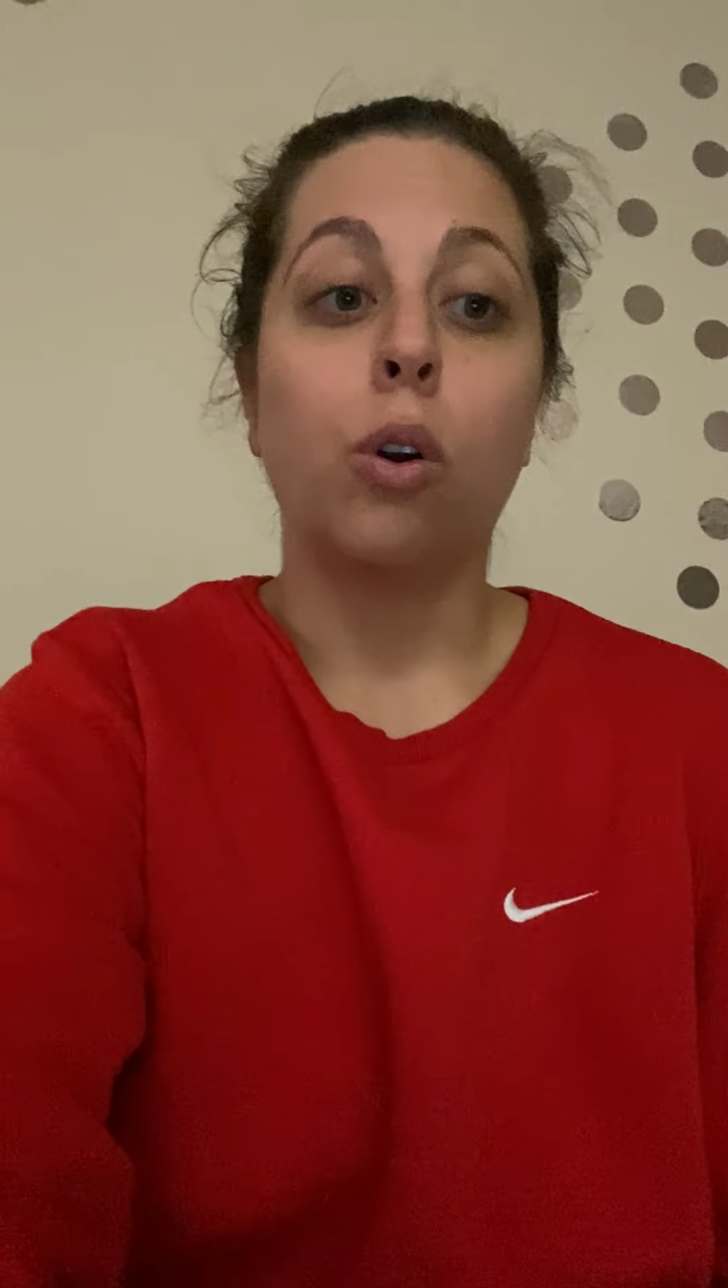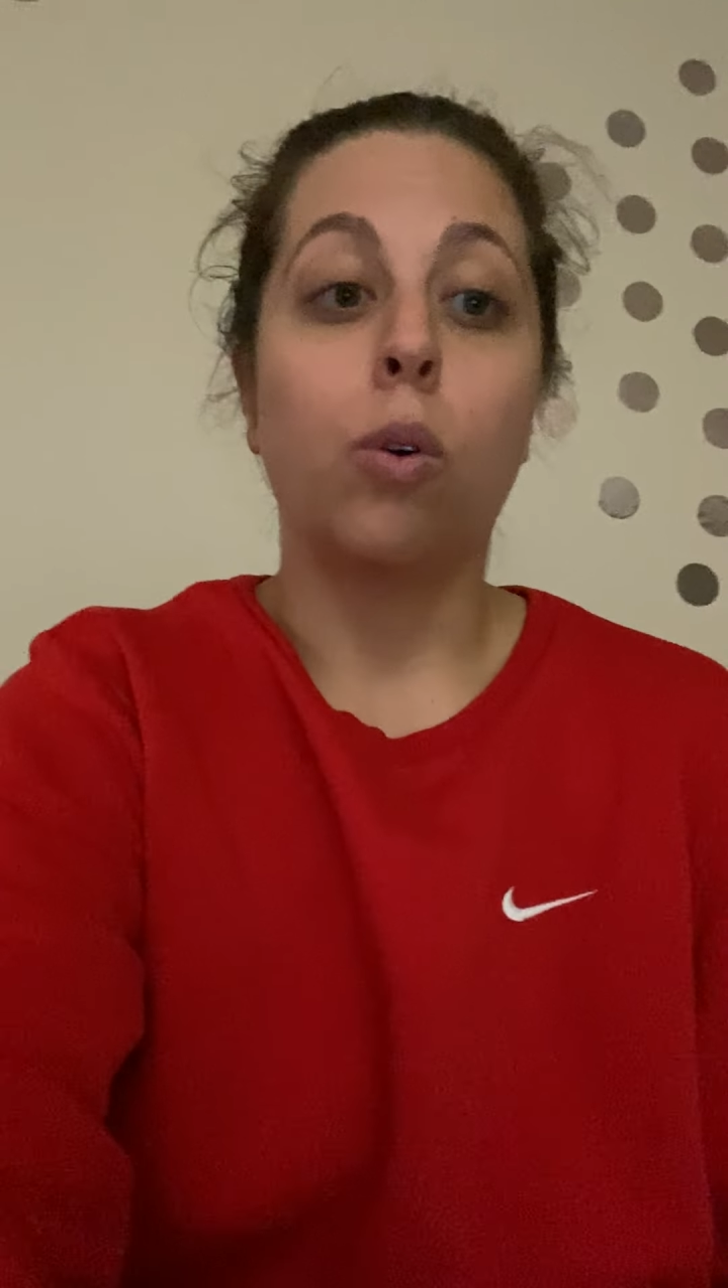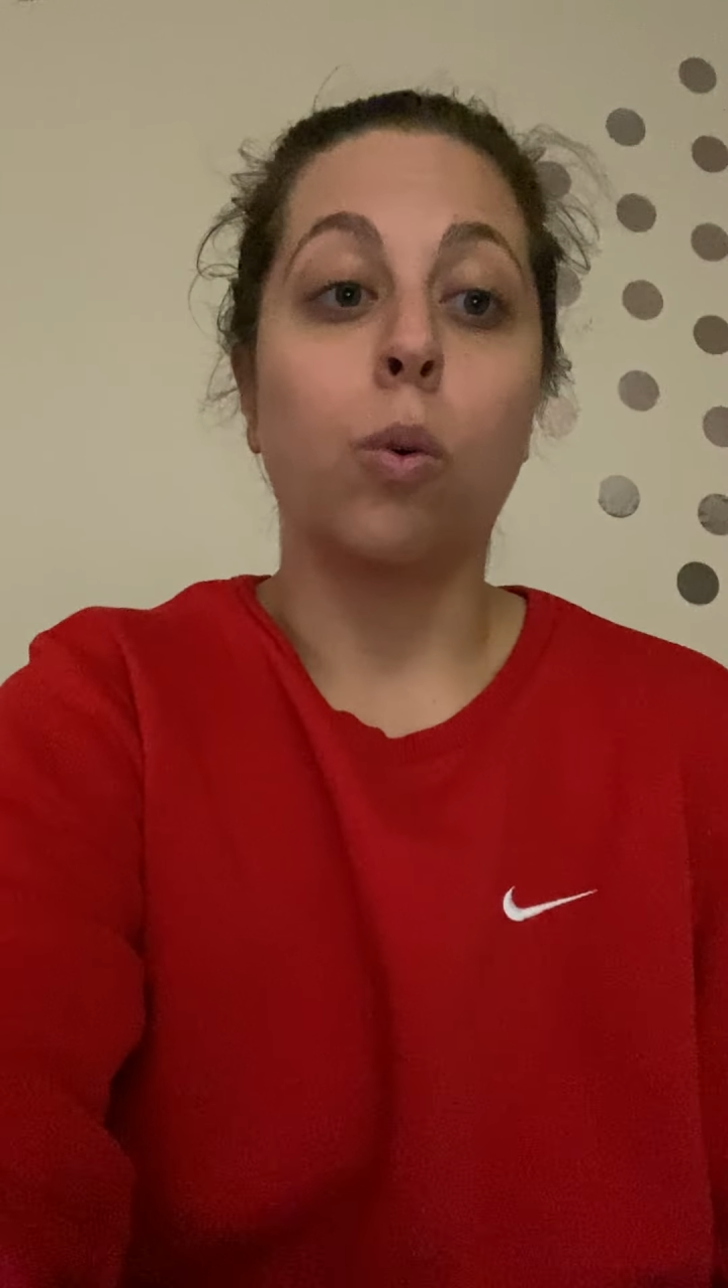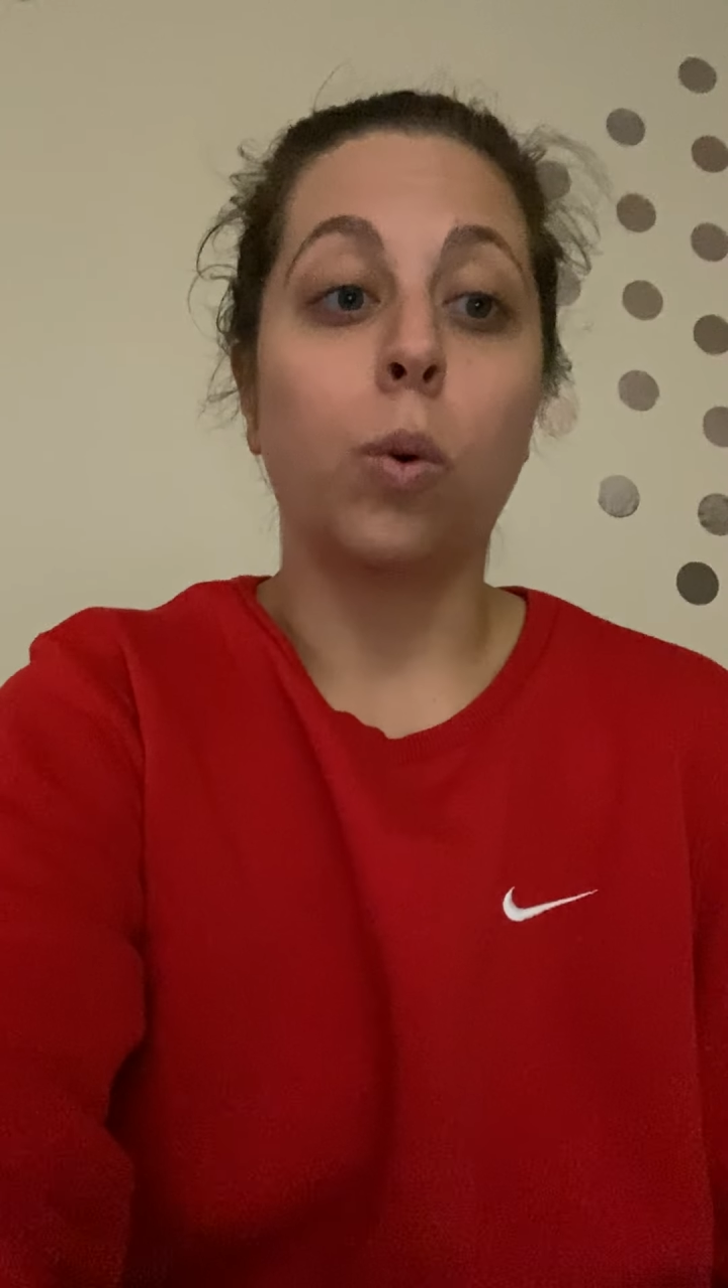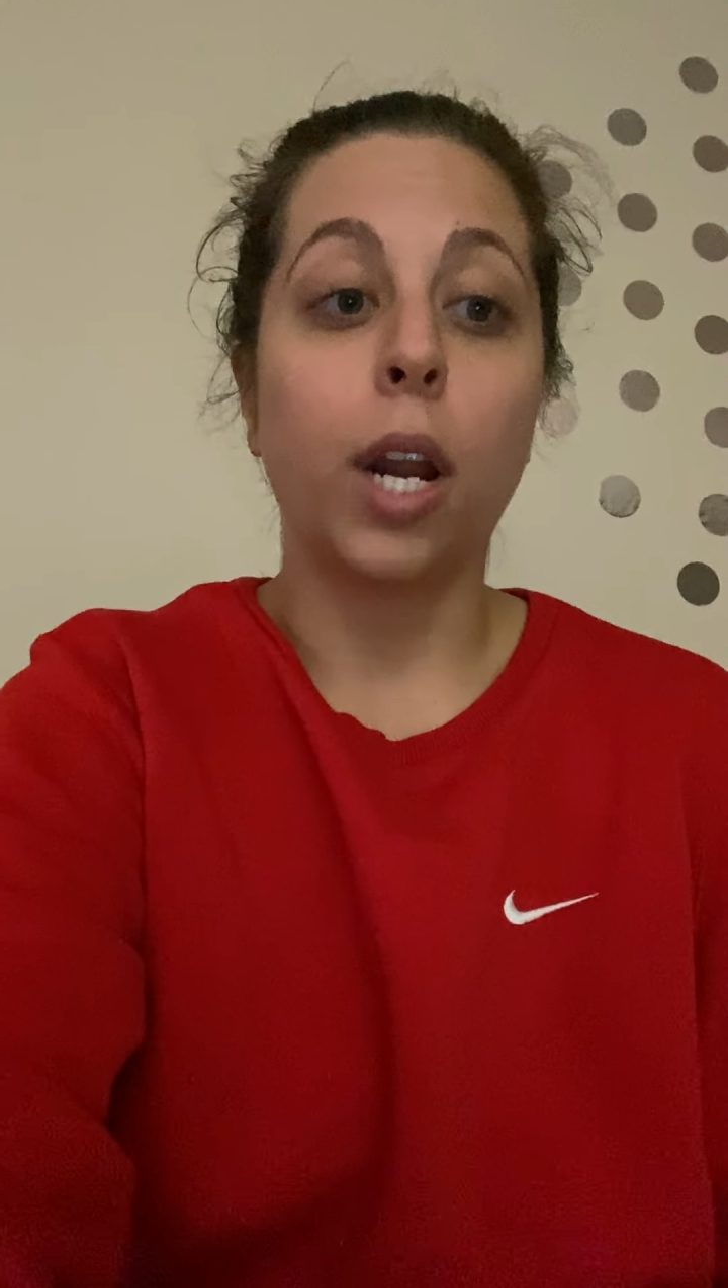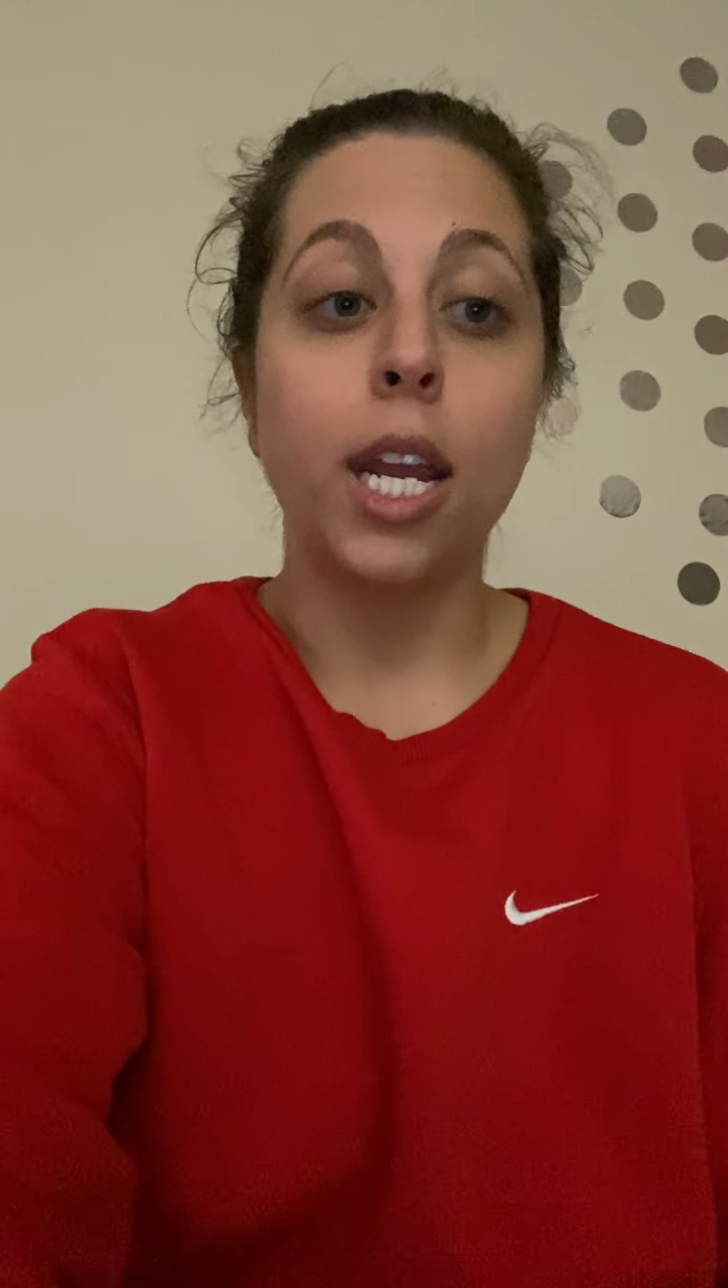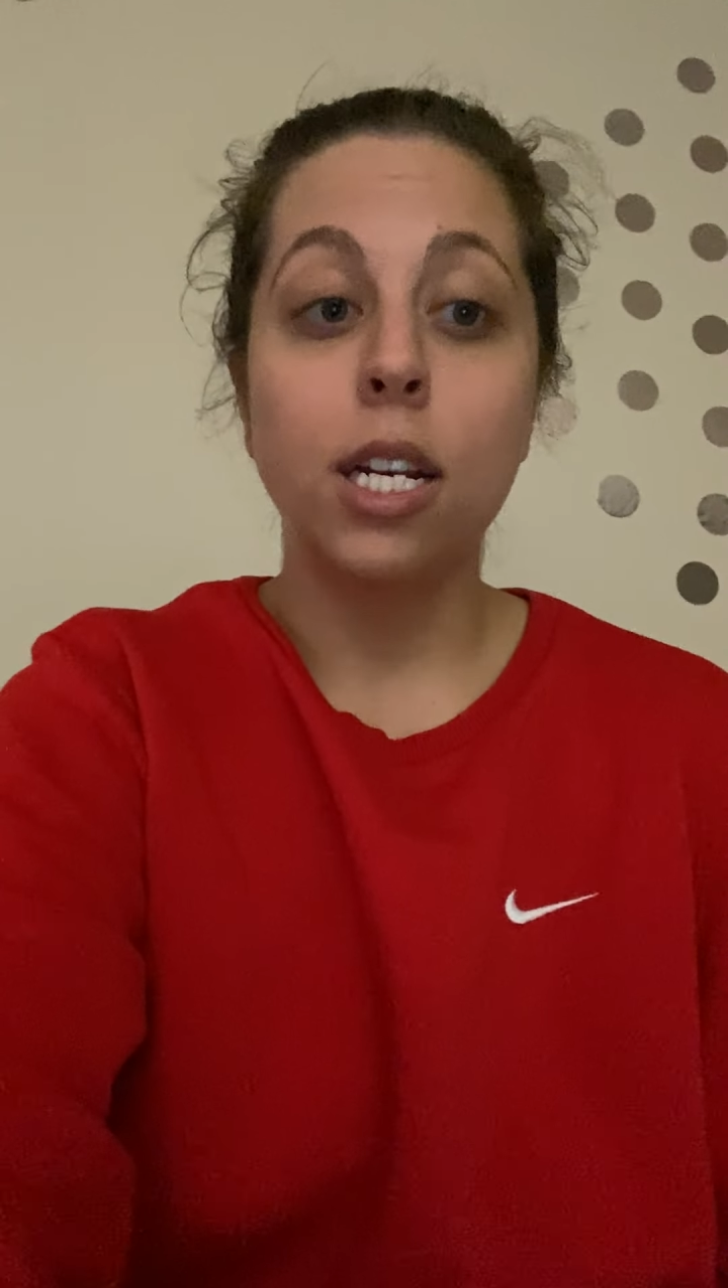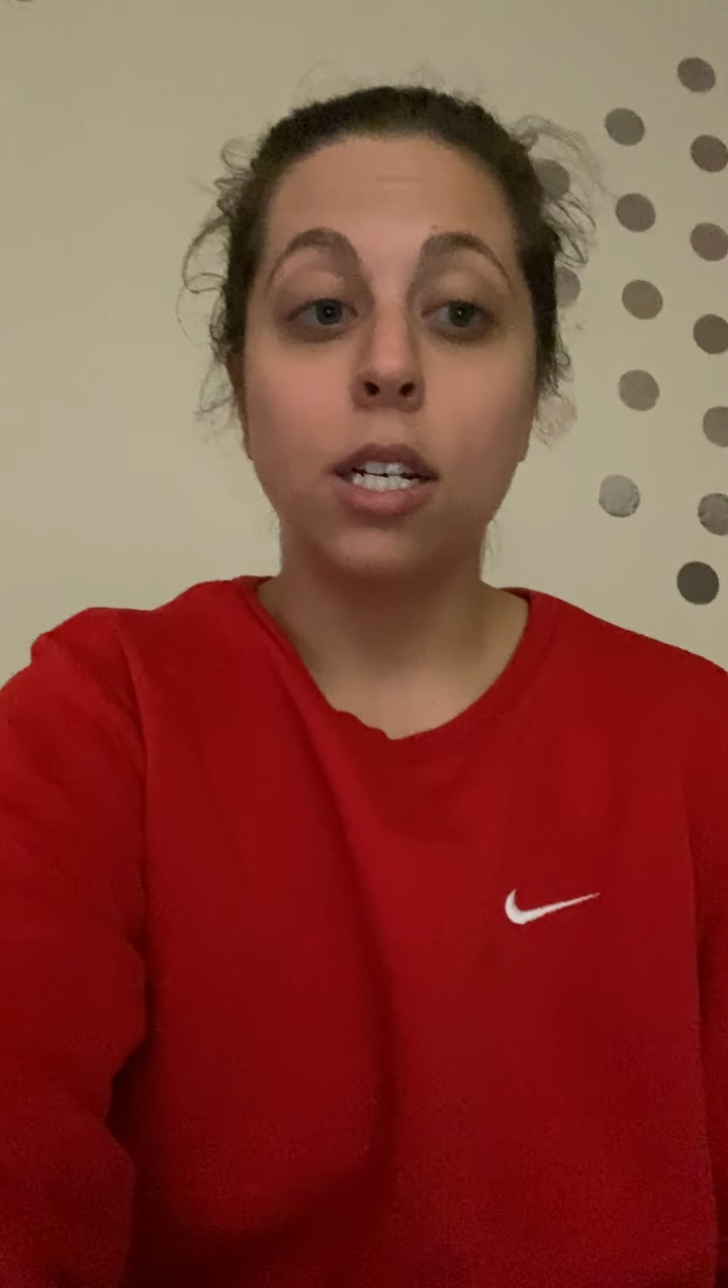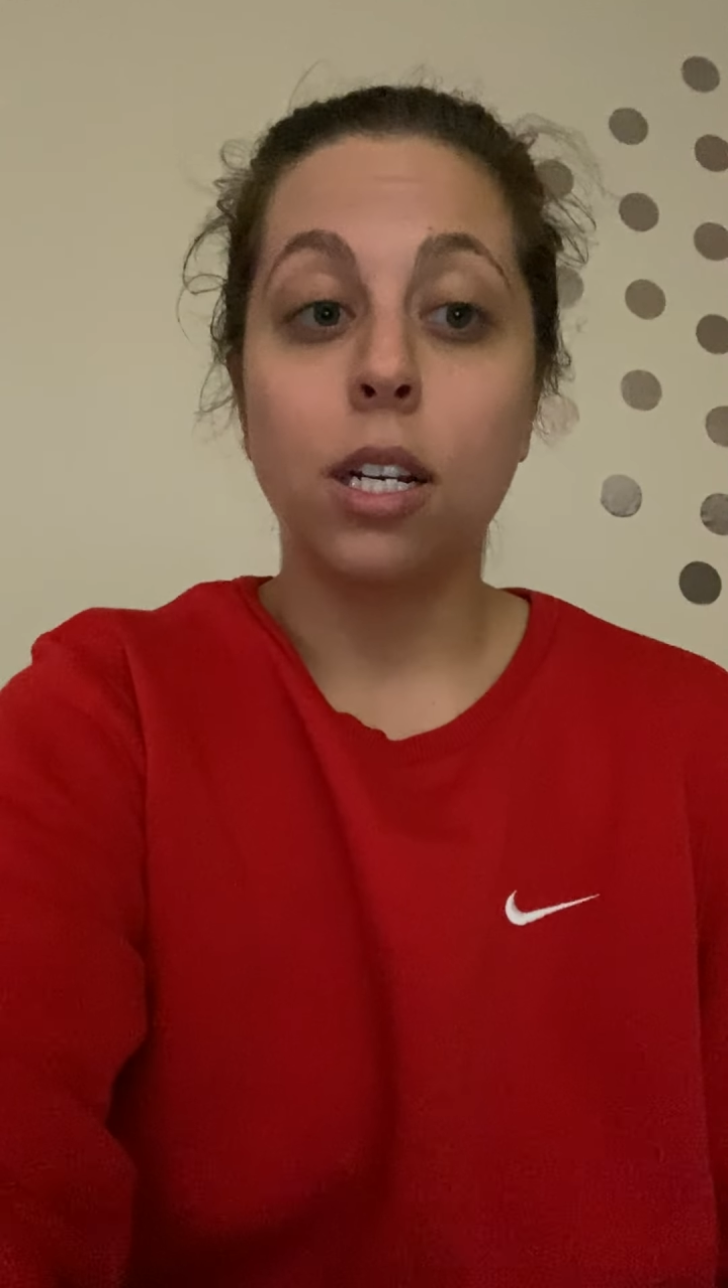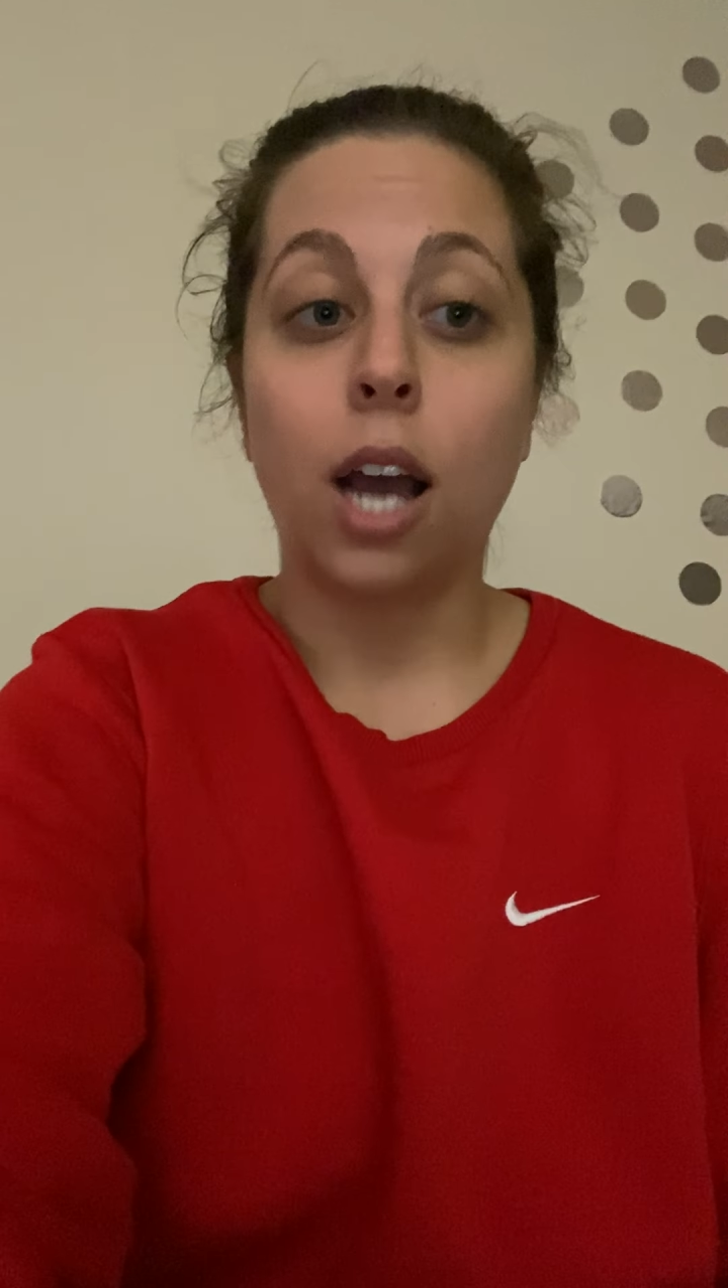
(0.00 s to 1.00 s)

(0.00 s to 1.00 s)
great